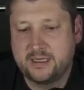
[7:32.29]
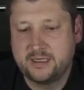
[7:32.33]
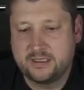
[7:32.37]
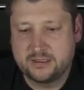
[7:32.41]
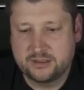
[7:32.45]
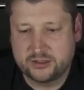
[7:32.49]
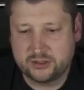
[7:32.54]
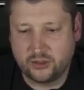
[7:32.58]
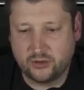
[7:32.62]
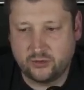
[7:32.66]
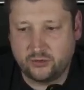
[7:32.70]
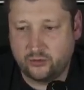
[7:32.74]

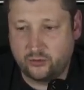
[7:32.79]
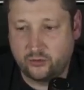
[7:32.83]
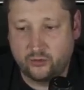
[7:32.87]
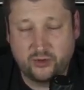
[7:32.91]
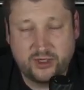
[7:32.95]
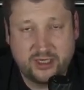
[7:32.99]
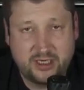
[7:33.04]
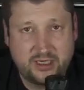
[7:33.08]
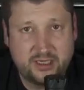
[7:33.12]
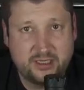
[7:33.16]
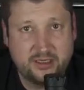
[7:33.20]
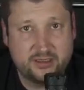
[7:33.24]
So
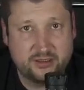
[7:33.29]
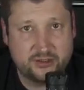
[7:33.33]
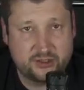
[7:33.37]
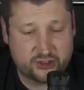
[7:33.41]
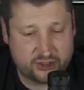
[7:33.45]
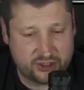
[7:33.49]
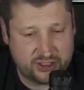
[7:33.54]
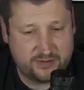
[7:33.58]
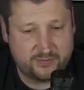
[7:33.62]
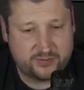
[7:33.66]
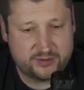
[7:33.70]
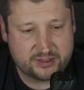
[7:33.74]
really
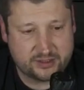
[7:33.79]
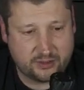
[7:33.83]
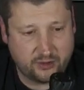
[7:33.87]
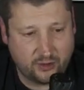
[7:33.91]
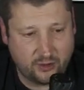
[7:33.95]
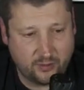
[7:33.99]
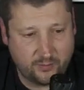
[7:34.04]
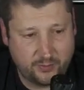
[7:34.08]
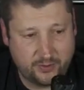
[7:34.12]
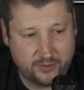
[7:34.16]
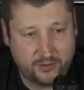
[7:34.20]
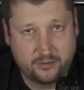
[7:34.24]
cheap
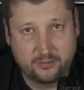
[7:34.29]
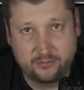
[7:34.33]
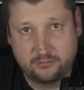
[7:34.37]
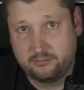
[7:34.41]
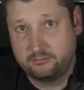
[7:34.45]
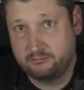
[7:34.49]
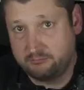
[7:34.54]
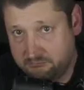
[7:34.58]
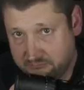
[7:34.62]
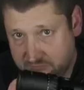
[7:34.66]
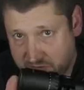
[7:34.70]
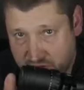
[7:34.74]
scope,
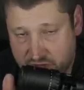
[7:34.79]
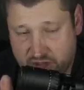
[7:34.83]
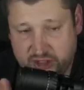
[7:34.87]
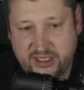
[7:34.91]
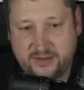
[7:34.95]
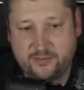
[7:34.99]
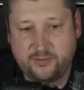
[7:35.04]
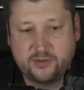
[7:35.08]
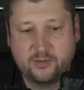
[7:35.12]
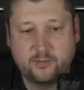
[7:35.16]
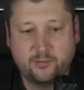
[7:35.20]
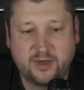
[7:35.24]

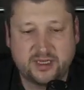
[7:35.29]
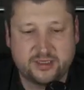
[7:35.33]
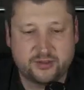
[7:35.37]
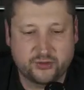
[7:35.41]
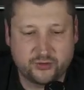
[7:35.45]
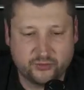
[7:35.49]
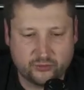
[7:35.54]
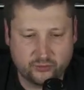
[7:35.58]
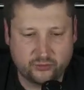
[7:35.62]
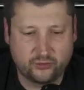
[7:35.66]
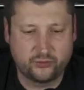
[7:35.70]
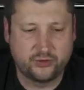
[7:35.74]
cheap but
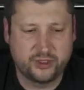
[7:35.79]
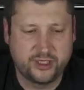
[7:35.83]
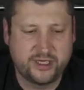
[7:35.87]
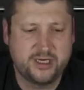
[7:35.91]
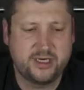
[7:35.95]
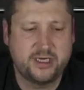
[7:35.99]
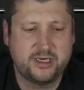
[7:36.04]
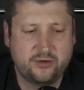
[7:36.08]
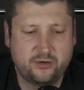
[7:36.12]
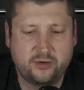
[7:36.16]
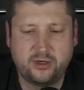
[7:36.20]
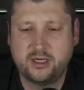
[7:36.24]

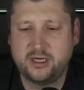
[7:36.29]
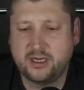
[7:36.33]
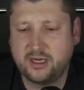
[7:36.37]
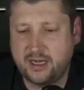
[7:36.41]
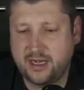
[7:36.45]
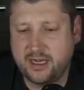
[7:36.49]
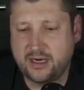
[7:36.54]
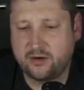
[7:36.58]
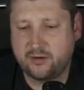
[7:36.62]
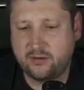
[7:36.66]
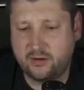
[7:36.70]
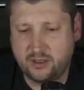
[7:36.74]
really
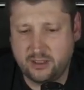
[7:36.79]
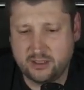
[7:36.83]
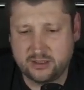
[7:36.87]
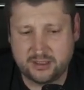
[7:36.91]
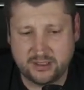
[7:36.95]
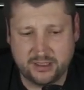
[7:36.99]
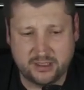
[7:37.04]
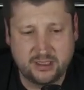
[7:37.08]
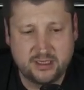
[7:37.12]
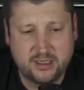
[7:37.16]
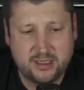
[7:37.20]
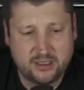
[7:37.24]
high
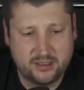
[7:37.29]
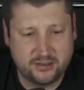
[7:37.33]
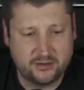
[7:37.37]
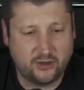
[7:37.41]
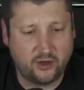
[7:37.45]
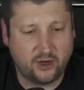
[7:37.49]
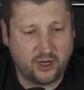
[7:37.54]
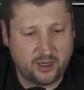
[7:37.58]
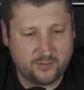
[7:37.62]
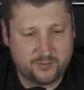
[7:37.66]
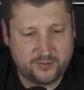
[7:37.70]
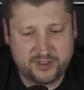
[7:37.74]
quality.
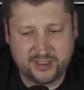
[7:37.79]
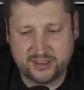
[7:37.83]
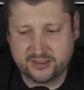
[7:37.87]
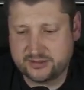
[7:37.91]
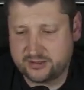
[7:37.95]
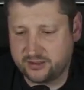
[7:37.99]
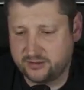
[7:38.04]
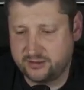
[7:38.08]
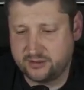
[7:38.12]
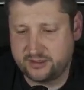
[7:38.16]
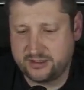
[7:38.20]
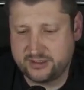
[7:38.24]
The
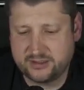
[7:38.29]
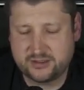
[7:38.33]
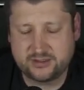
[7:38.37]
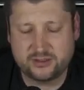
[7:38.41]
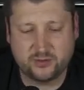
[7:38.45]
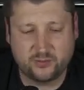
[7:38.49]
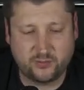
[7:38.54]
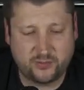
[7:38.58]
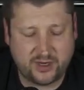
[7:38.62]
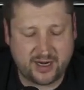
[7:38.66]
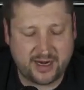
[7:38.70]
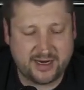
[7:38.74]
optics on this
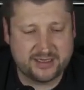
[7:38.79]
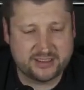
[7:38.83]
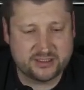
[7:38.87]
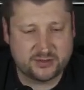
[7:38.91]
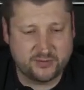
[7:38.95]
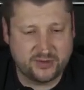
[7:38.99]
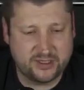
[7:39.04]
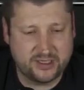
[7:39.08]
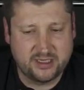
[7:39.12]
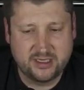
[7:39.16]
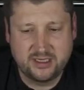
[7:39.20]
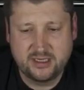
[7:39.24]
surprised
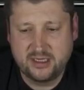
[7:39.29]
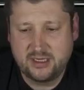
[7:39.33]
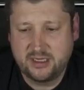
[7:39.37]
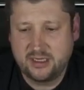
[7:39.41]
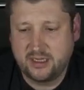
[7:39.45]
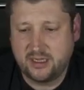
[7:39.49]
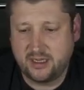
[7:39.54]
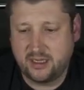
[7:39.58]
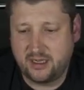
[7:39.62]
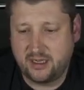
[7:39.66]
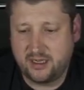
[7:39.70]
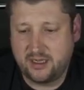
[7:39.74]
me.
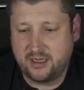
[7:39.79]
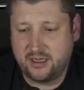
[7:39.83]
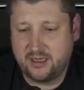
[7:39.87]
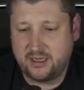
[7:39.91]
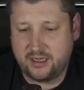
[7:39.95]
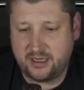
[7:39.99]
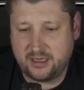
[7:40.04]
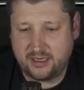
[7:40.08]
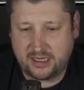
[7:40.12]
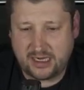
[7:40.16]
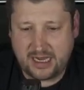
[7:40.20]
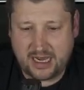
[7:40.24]

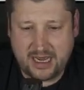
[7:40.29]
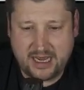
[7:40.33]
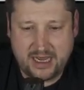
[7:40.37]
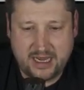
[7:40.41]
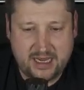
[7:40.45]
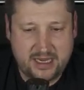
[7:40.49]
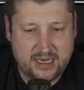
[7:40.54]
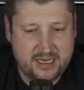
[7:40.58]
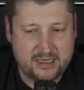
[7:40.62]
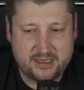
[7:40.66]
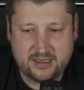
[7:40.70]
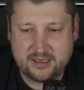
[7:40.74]

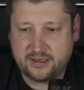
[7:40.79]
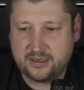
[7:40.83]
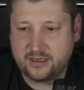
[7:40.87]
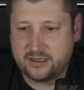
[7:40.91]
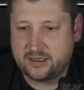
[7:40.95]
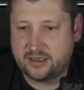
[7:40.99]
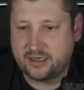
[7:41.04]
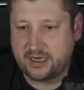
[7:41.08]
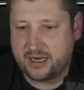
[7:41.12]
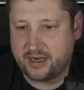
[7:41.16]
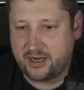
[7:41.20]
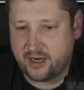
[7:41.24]
I
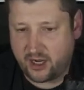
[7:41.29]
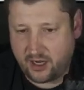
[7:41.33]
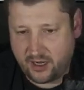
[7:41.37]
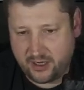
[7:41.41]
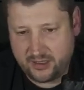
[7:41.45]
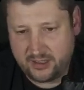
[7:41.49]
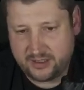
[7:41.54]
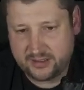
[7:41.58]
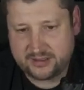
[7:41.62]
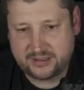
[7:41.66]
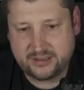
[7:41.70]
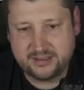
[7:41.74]
can
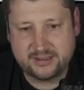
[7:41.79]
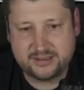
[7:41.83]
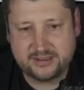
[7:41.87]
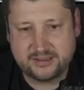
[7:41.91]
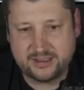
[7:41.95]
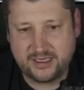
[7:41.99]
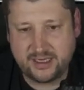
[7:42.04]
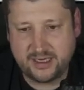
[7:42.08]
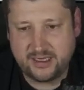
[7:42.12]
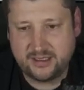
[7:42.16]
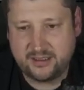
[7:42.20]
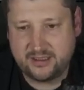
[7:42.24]
honestly
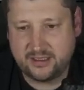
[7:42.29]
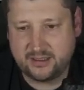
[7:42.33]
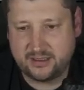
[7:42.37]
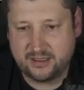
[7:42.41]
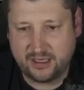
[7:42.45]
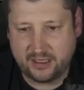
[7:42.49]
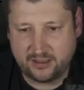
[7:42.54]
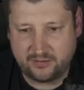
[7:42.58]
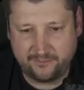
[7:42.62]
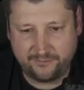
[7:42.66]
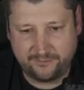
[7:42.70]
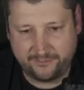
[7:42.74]
say that
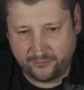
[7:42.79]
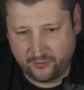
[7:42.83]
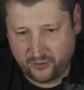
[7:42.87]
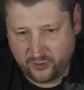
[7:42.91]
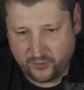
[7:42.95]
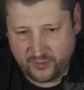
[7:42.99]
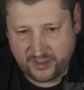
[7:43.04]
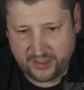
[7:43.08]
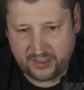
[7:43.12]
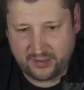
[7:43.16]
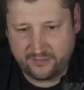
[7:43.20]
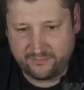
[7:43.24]
at full
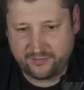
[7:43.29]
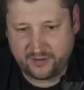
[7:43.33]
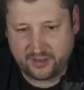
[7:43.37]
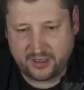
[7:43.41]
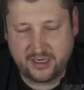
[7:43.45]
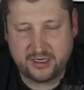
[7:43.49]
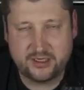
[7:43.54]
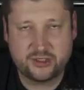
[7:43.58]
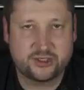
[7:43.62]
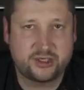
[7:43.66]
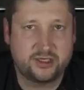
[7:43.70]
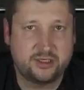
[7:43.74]

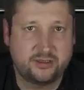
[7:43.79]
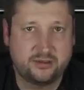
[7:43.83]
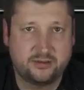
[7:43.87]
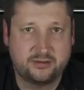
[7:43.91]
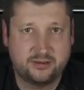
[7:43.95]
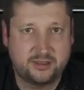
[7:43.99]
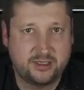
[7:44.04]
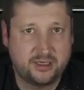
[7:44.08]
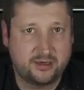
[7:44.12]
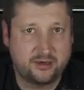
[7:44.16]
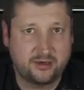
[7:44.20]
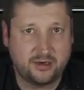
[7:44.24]

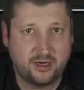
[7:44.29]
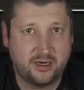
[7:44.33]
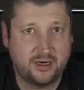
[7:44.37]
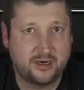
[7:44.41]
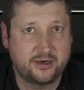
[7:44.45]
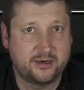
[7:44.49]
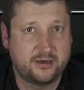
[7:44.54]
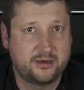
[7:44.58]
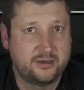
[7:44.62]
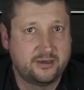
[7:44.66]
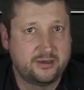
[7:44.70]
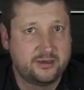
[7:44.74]
magnification there are